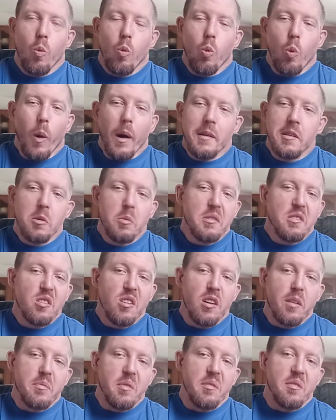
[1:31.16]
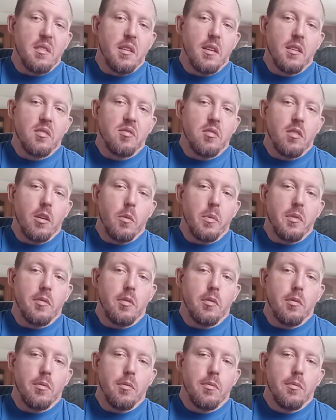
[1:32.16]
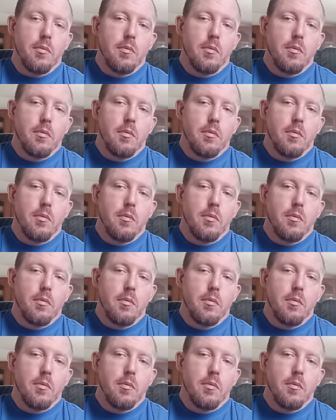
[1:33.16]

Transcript: do we love the things that we do?